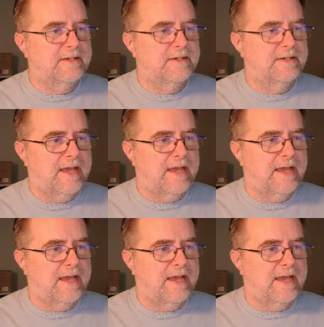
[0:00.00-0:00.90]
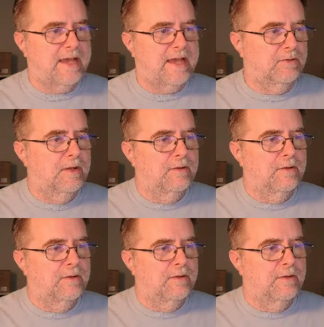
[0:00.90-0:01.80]
And there are
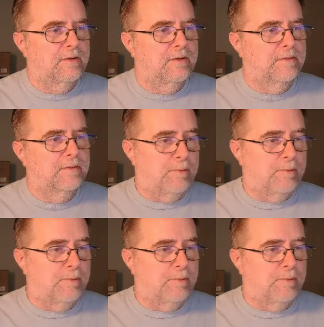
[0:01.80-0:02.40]
quite a few.